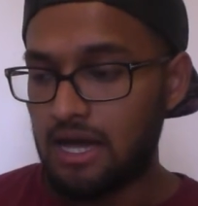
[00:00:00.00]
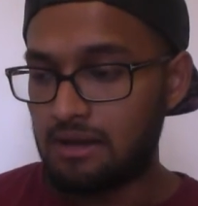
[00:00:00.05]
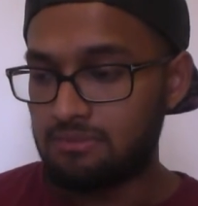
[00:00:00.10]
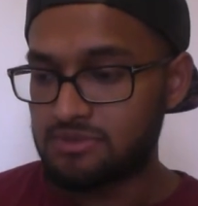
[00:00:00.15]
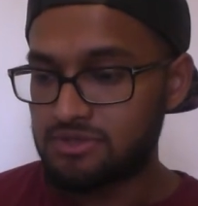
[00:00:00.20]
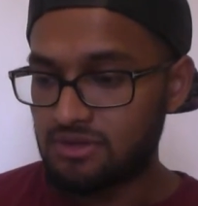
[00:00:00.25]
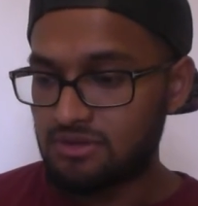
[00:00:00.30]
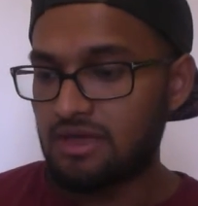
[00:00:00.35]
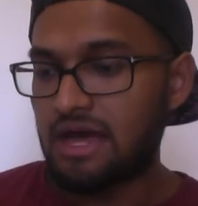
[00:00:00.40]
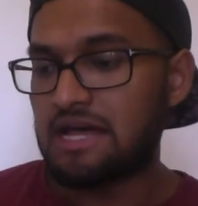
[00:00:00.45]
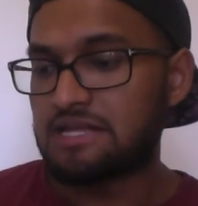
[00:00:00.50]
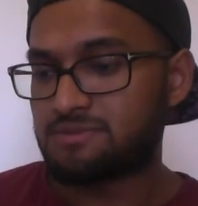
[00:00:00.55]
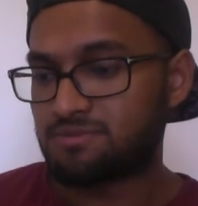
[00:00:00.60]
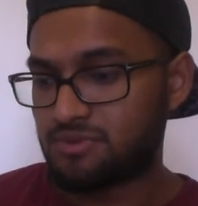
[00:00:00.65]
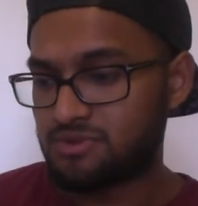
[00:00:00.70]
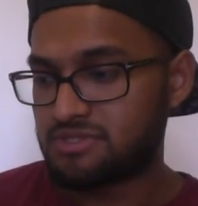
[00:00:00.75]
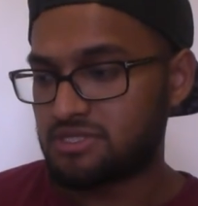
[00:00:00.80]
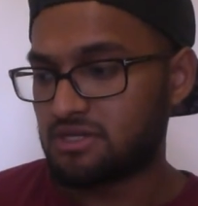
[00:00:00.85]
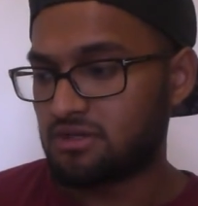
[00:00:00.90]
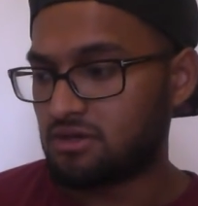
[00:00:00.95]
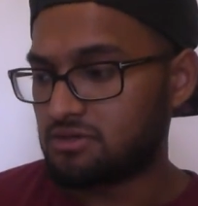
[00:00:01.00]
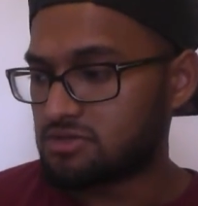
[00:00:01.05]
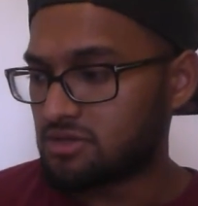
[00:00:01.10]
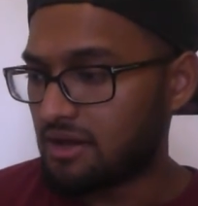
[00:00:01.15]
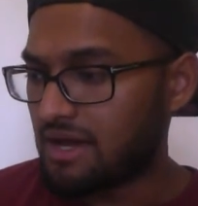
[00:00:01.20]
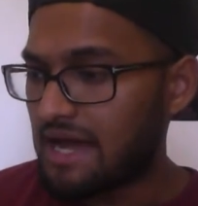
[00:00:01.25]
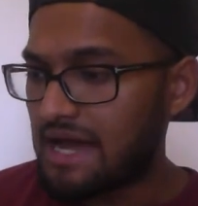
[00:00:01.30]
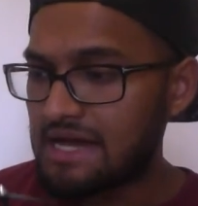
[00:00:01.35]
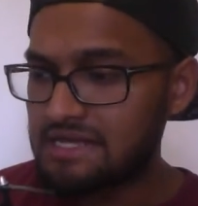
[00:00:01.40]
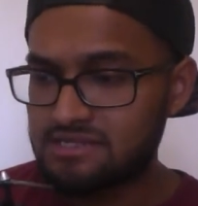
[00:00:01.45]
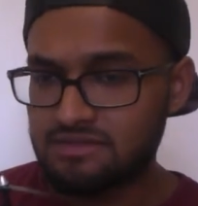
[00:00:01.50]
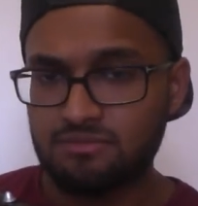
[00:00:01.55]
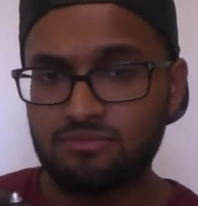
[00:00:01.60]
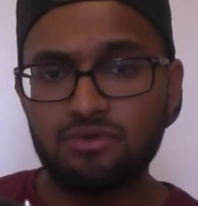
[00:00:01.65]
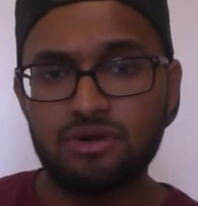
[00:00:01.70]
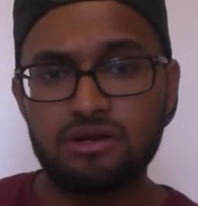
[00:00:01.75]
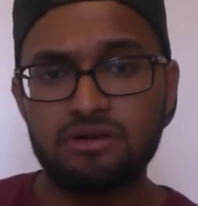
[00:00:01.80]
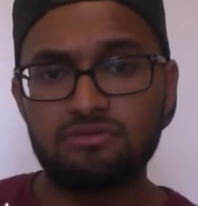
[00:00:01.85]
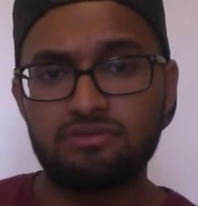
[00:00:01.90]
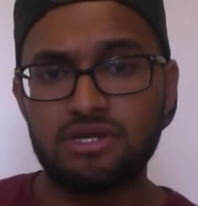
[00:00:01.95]
So that's pretty good. So it has some
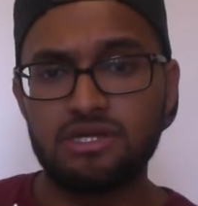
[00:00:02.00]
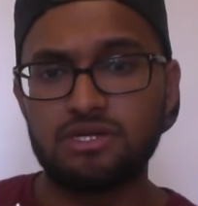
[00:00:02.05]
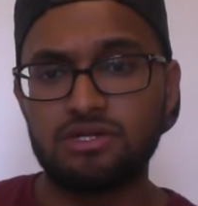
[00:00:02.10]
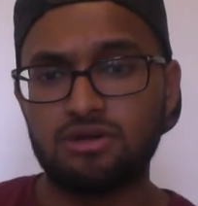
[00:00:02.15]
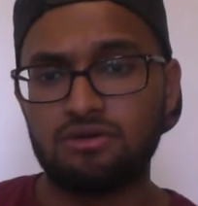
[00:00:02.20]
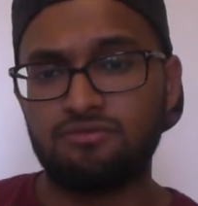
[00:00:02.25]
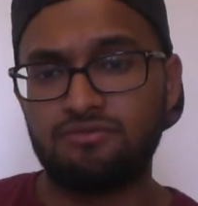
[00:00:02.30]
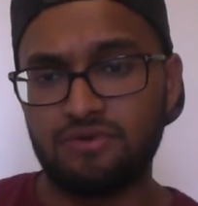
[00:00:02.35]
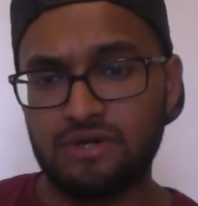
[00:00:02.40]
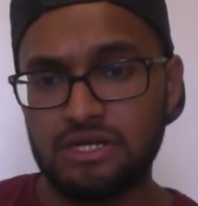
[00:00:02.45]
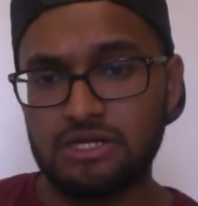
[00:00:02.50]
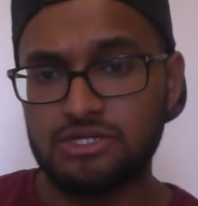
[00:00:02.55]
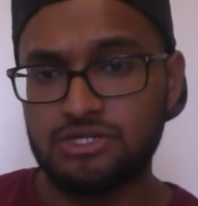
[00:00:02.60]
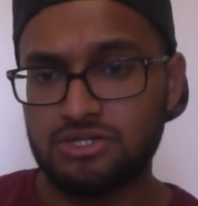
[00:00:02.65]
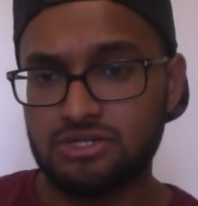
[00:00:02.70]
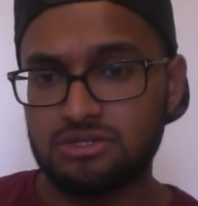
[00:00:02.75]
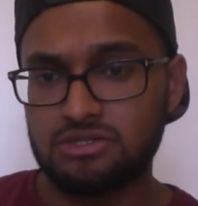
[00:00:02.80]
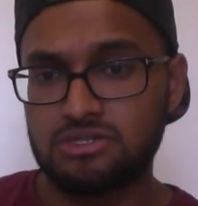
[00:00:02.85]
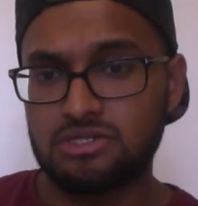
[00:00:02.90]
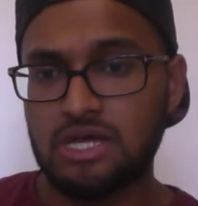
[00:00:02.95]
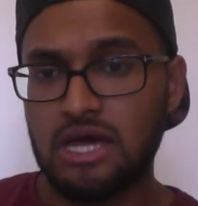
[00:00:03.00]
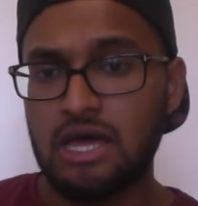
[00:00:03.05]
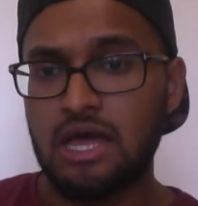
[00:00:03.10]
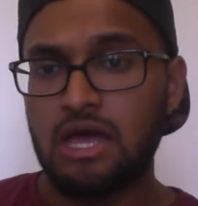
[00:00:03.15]
really good features.